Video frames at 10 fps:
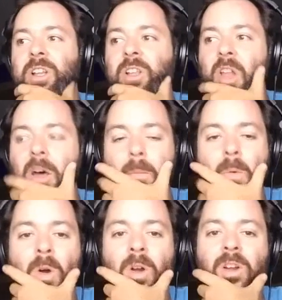which is a
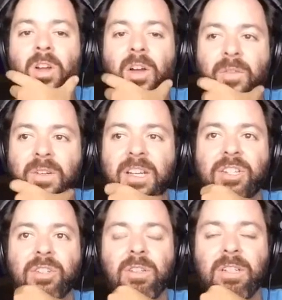lot more
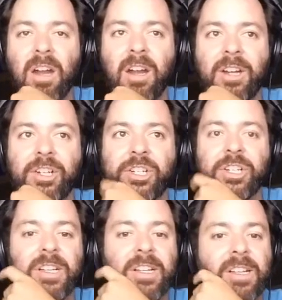confrontational and
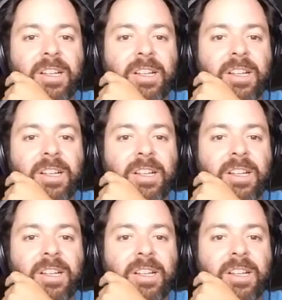harsh.